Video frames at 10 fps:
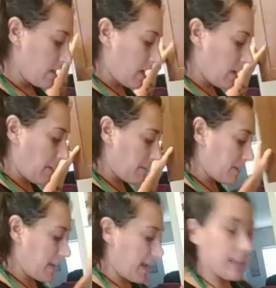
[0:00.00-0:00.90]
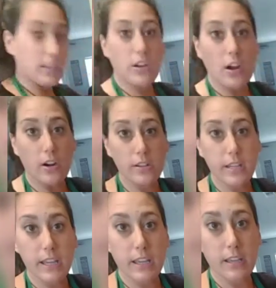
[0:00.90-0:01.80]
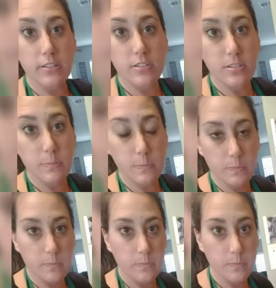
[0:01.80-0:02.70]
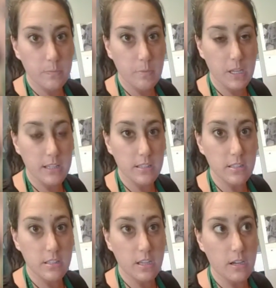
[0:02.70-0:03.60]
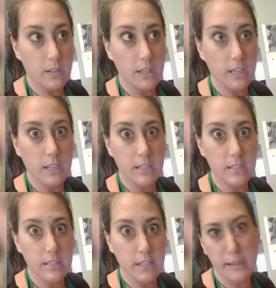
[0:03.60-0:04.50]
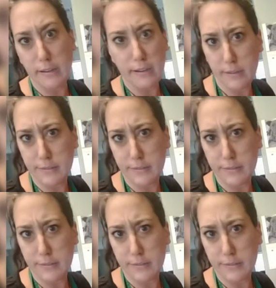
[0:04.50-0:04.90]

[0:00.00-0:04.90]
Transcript: I'm going to add garlic just because it's garlic and it's good.